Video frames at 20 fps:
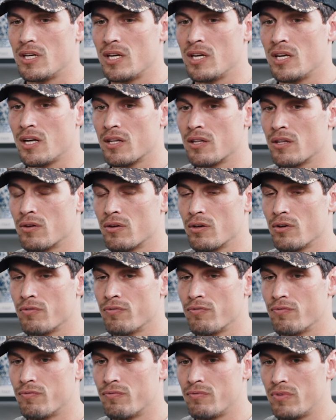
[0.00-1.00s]
and I think
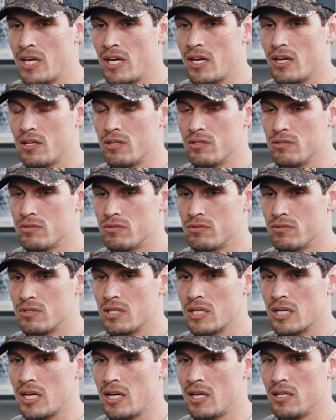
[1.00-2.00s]
if that is
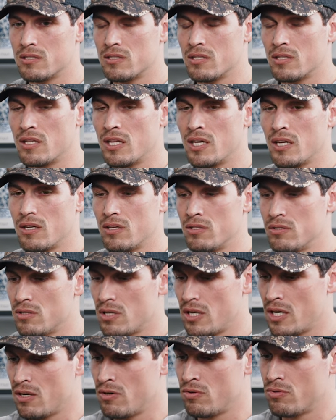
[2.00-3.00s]
the case and that
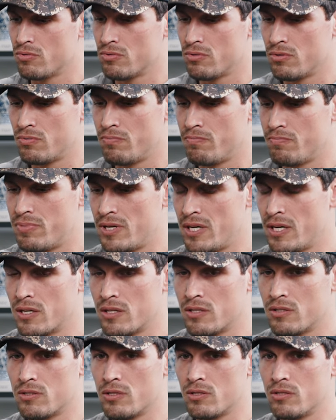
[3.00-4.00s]
is how the
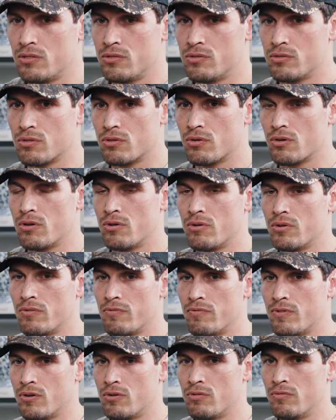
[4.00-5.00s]
brand continues to grow and
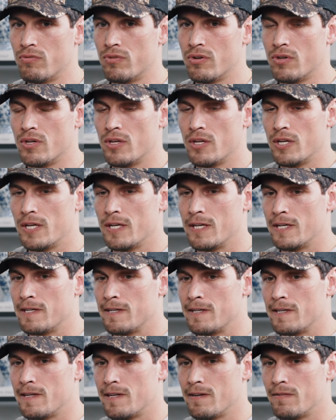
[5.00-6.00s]
evolve,
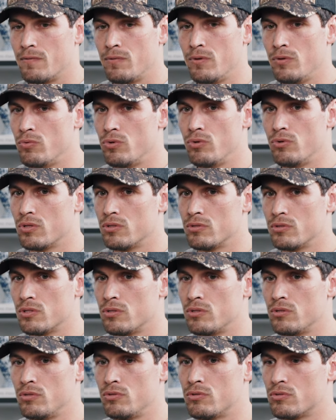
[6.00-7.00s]
we will
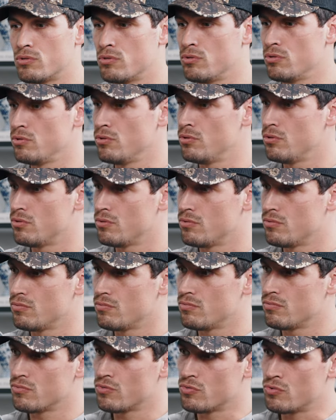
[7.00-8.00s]
continue to
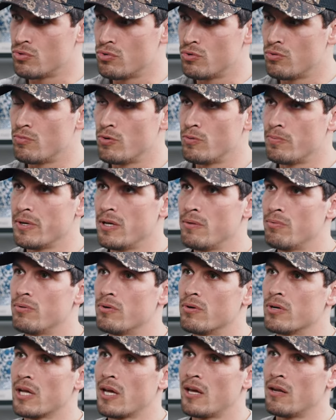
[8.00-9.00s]
draw more
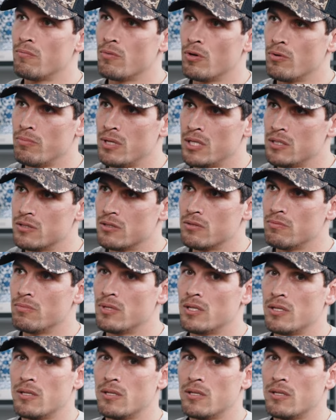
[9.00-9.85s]
people and gain momentum